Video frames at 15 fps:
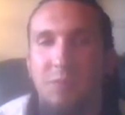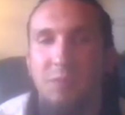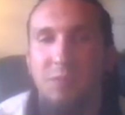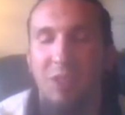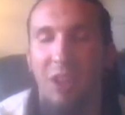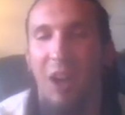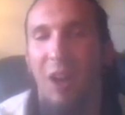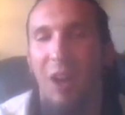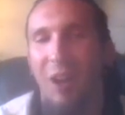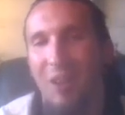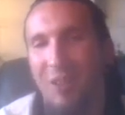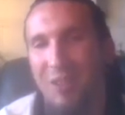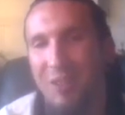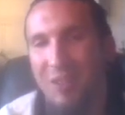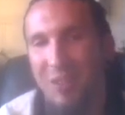Yeah,
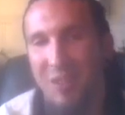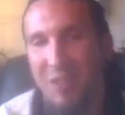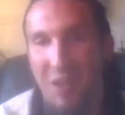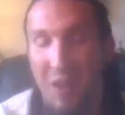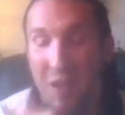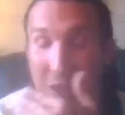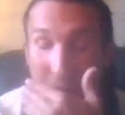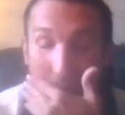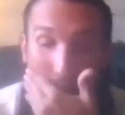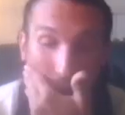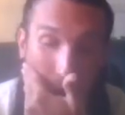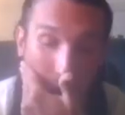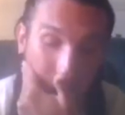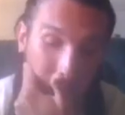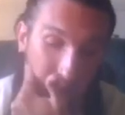yeah.
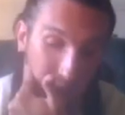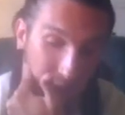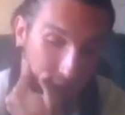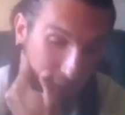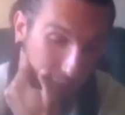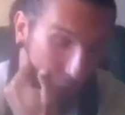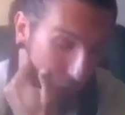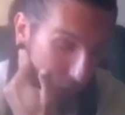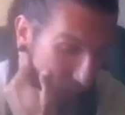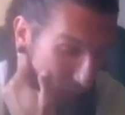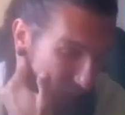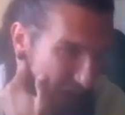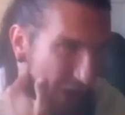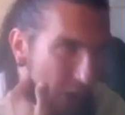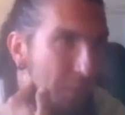Uh,
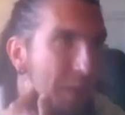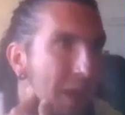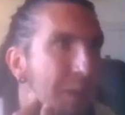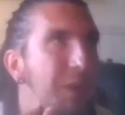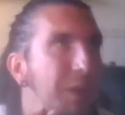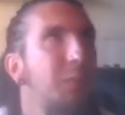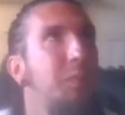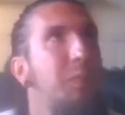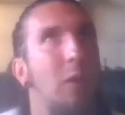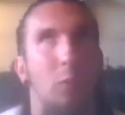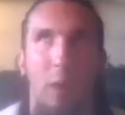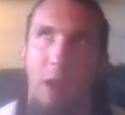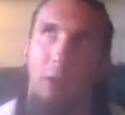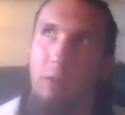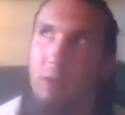more uh, maybe.
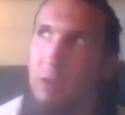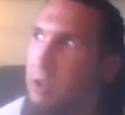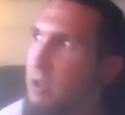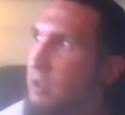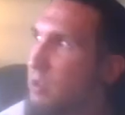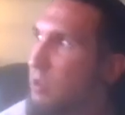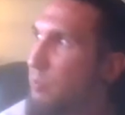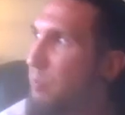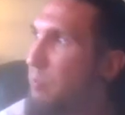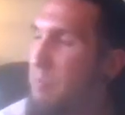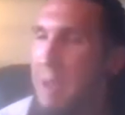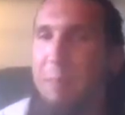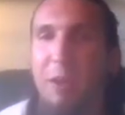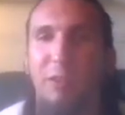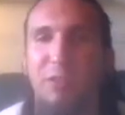Well,
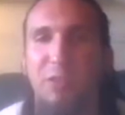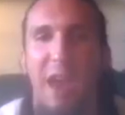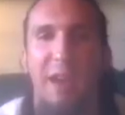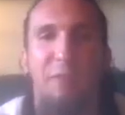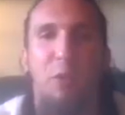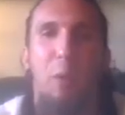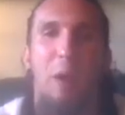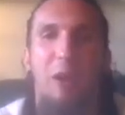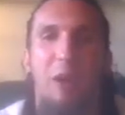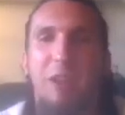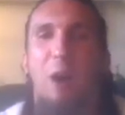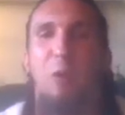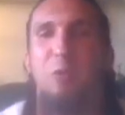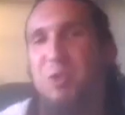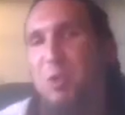maybe it's everywhere in
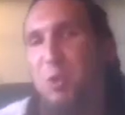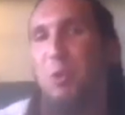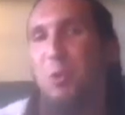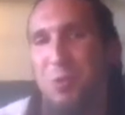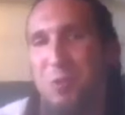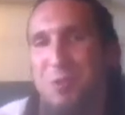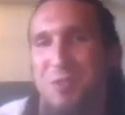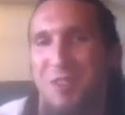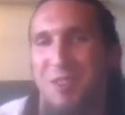our circles.